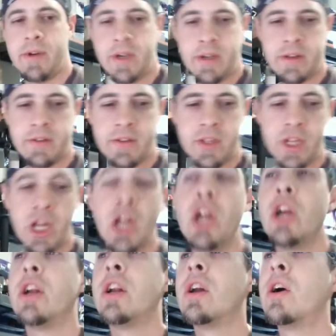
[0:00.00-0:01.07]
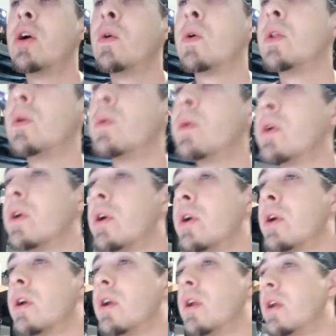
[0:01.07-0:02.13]
it is. You know where the
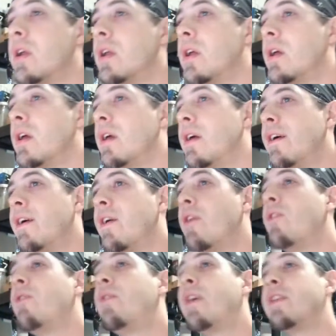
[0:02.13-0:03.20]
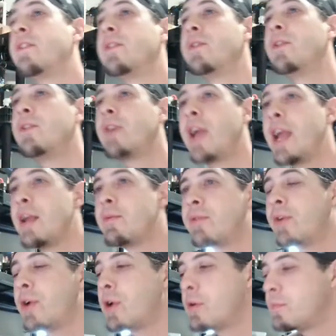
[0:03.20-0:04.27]
word festival came
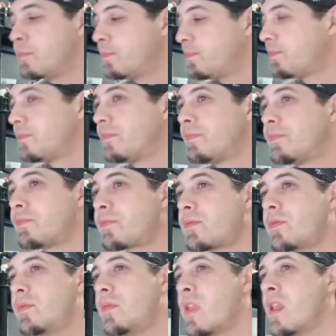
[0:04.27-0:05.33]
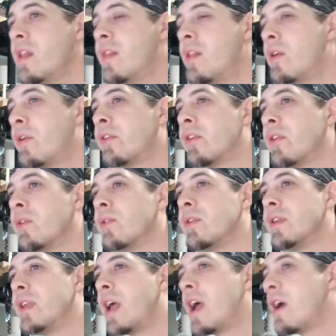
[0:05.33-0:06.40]
from? There's an
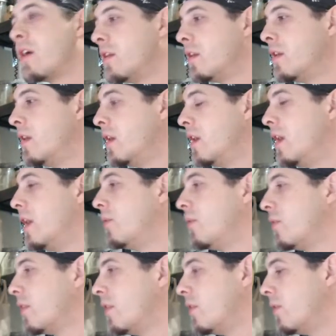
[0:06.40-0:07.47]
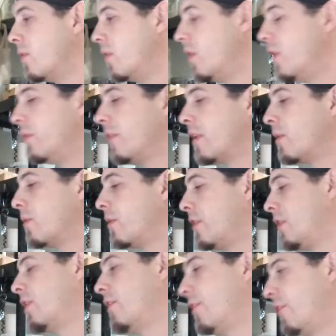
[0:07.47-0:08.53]
old town. It was like what
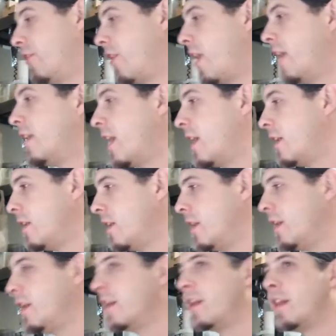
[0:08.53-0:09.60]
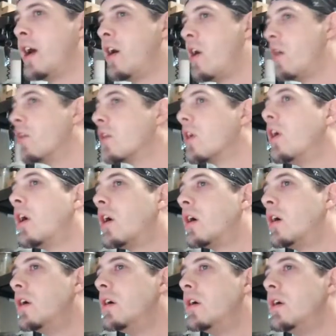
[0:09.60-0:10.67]
you call a dry town. They didn't allow
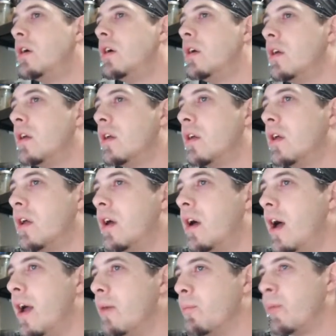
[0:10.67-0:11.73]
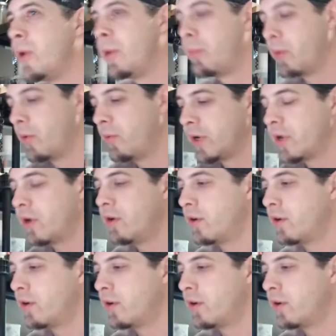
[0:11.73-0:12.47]
alcohol, and people would go